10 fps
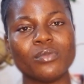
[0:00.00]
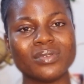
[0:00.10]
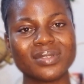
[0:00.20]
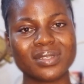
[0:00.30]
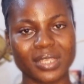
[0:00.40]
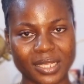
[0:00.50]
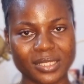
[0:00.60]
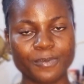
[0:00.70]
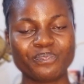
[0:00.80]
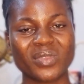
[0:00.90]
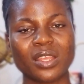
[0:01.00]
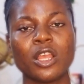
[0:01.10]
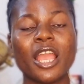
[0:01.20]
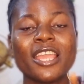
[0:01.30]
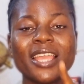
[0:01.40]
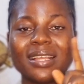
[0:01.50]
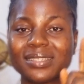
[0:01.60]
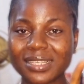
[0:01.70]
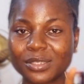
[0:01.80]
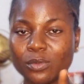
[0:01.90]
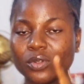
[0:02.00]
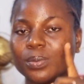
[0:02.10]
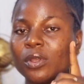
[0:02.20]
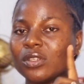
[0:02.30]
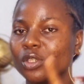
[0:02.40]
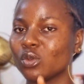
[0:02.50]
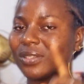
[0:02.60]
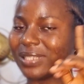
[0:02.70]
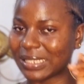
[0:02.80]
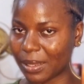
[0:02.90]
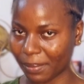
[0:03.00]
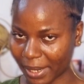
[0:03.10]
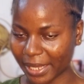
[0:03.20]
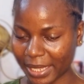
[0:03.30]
months. Yes, a year and six months because it was December.